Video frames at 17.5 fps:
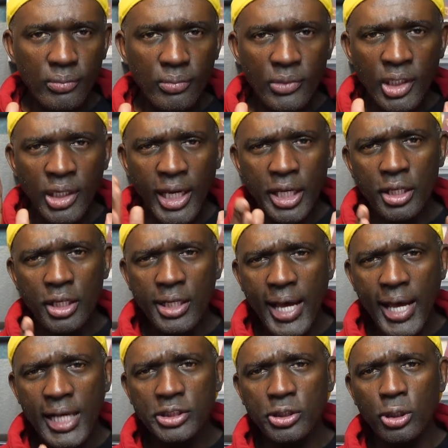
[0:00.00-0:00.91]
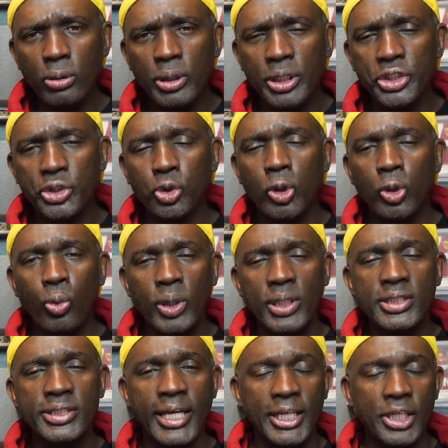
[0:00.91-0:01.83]
and you're not totally sure what
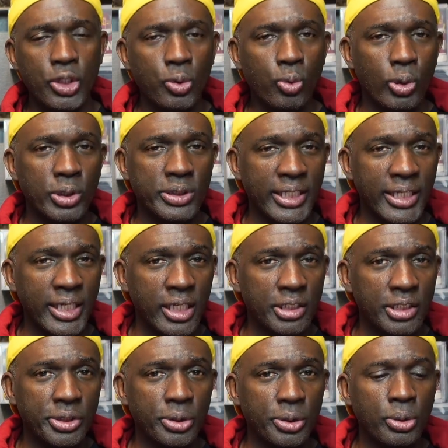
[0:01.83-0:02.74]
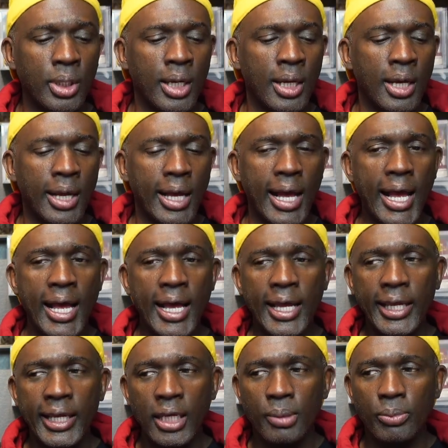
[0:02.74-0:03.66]
tech you want to get into, I
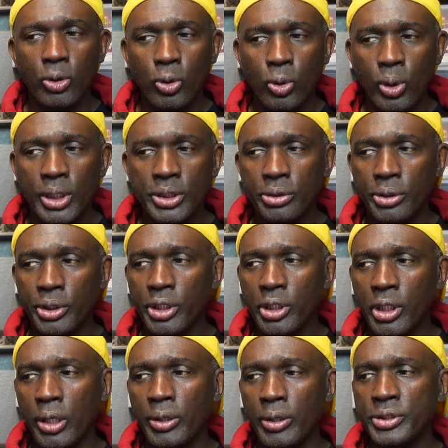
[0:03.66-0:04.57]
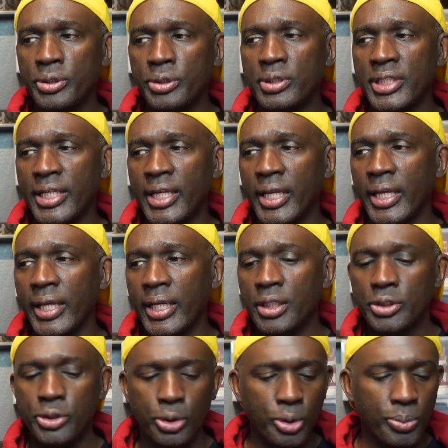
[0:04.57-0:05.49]
am going to encourage you to get
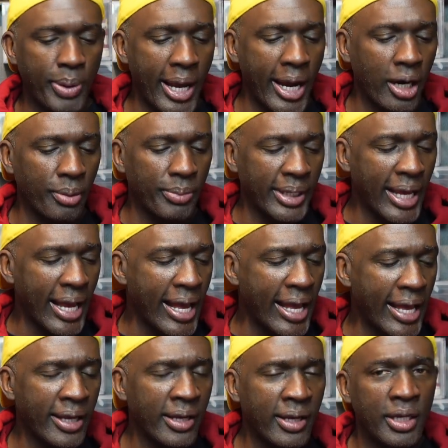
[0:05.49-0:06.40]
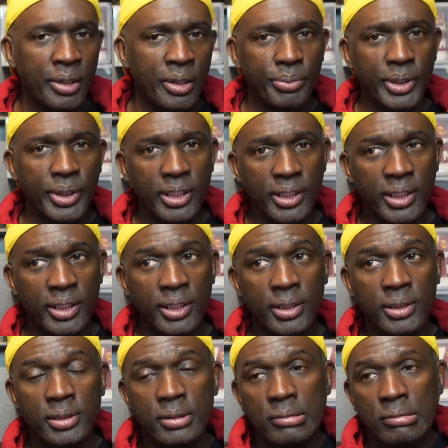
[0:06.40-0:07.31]
into Power BI
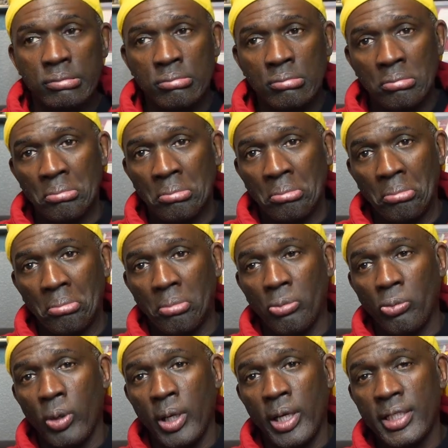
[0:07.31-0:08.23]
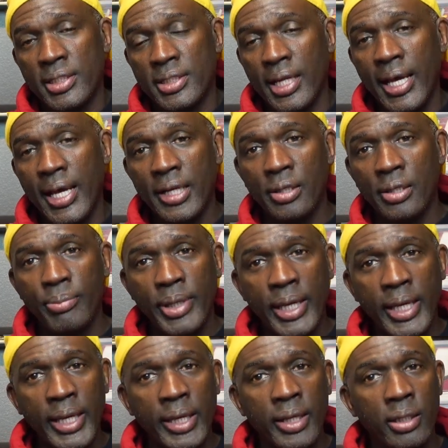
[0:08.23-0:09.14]
because one, it's in high
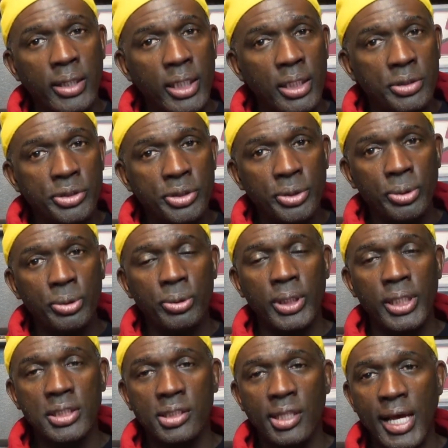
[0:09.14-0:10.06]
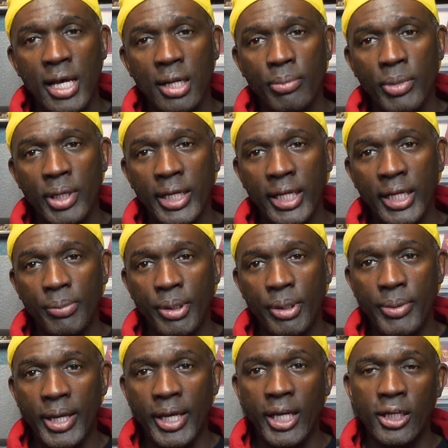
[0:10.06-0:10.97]
demand, and two, there's a lot of money that can be
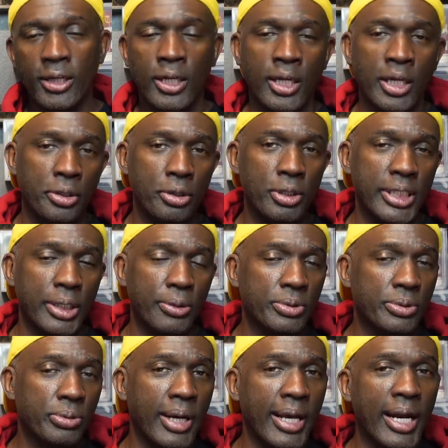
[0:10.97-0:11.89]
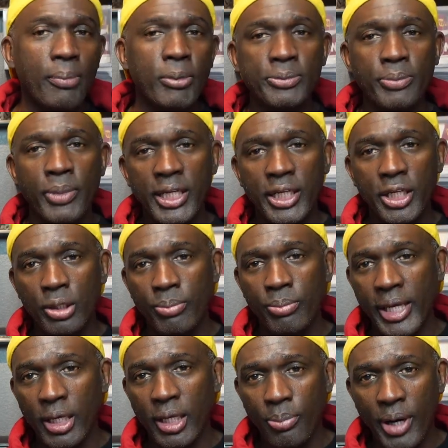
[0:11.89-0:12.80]
made. You say, well, Tarad, how much money can you
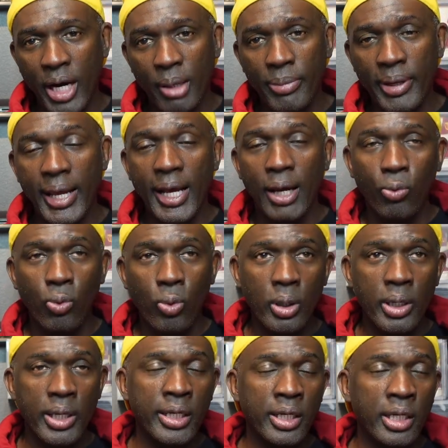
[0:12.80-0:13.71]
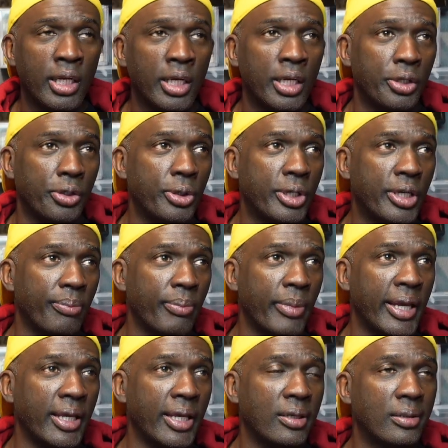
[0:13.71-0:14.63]
make in Power BI? One, you can
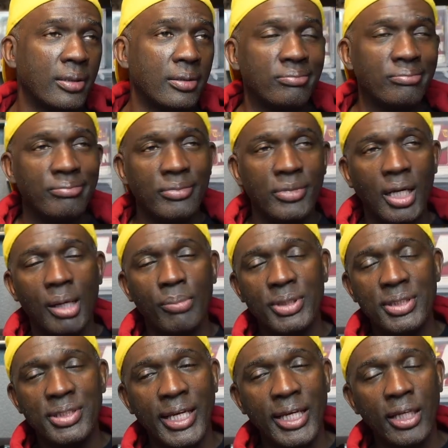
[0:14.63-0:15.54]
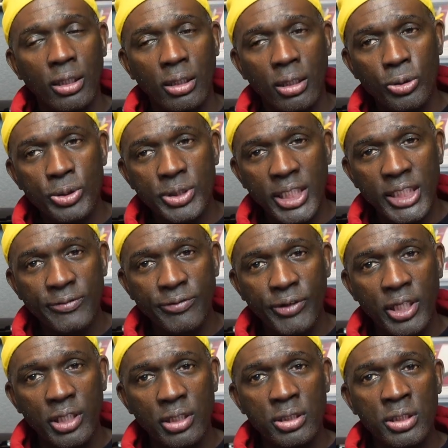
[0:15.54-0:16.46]
make, I'm gonna say low six
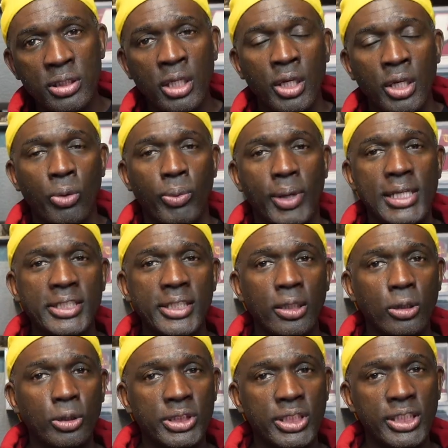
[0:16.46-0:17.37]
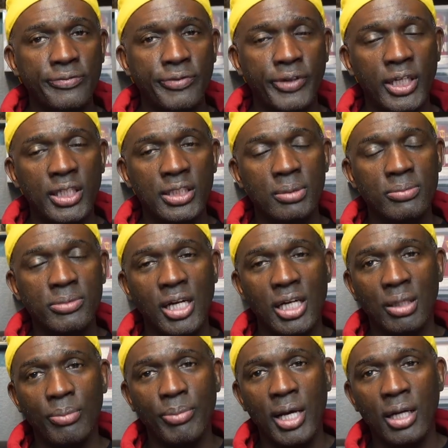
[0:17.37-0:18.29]
figures. When I say low six figures, I'm talking
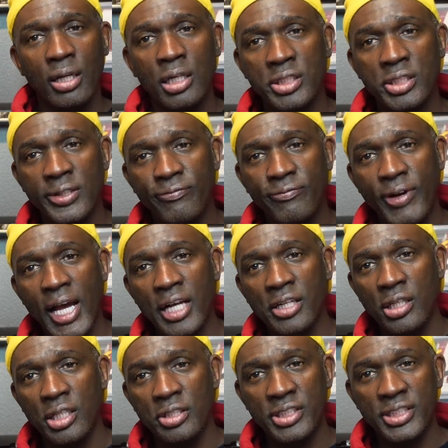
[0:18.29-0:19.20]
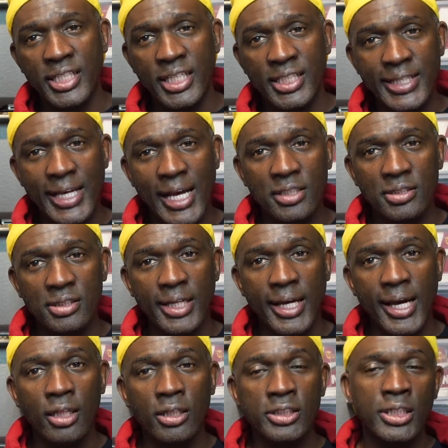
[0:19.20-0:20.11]
about $105,000 to
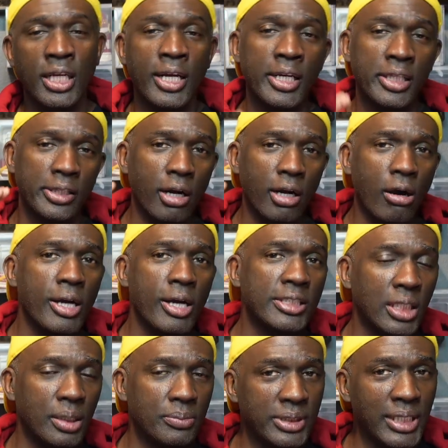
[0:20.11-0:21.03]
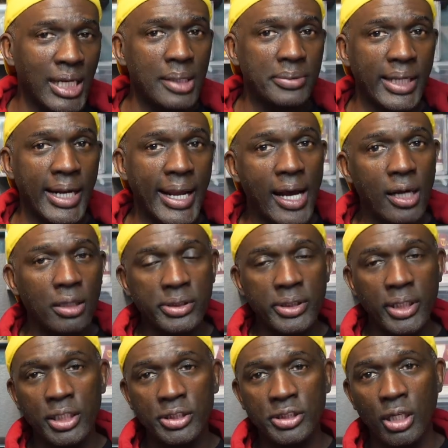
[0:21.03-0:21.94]
$110,000. There are some jobs that are out there
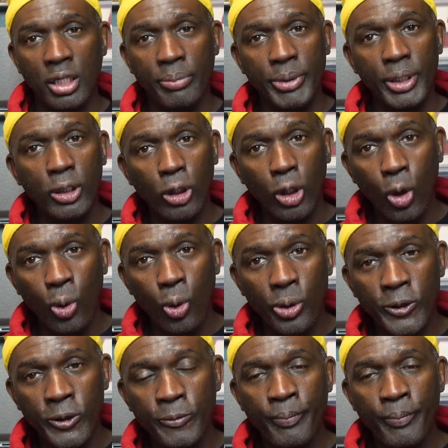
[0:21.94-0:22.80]
that's gonna be lower,